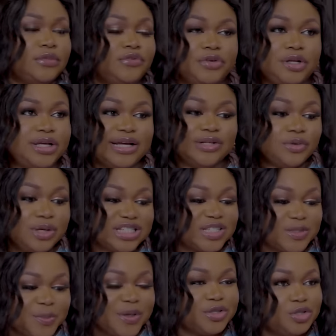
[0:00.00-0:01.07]
Really, I don't
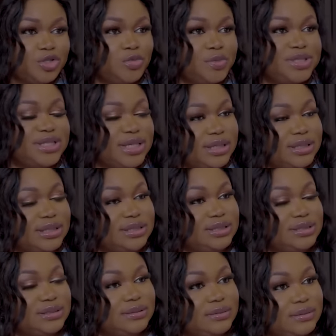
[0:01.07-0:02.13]
expect you to be saying
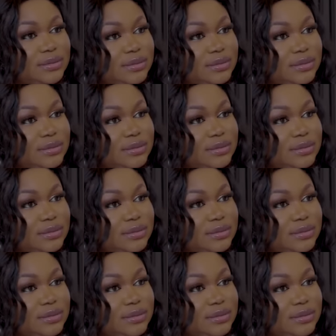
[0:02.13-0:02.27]
this.